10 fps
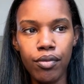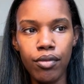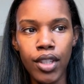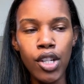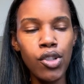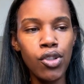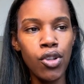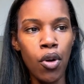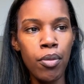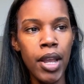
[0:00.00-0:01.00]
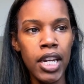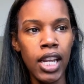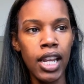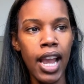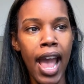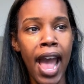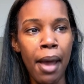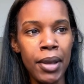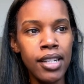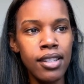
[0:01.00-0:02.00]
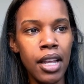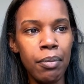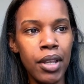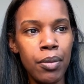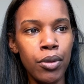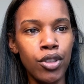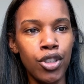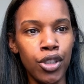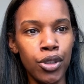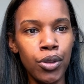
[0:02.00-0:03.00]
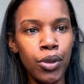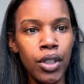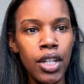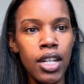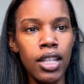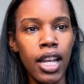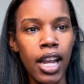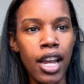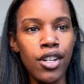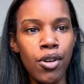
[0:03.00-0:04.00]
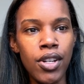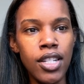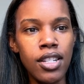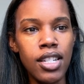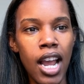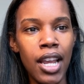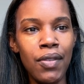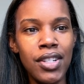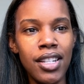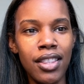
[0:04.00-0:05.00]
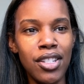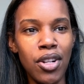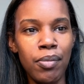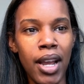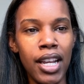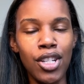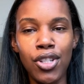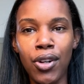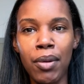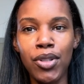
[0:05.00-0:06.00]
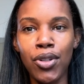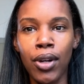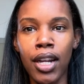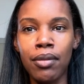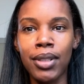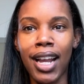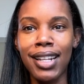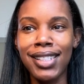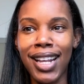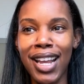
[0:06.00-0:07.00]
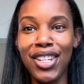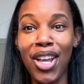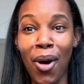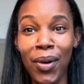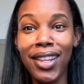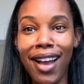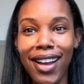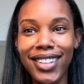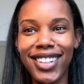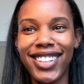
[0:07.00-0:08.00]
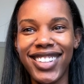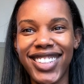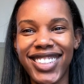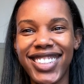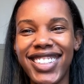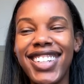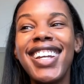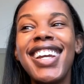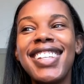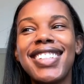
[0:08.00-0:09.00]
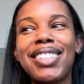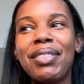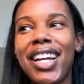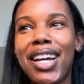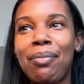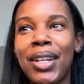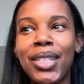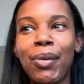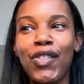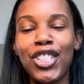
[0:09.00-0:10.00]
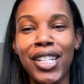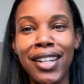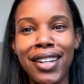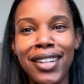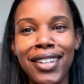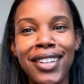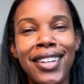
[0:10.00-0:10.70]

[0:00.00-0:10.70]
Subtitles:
There's so many habits that people do. Like I noticed, I even said this on my Instagram story. I was like, I say yo a lot. That's something I got picked up in Virginia.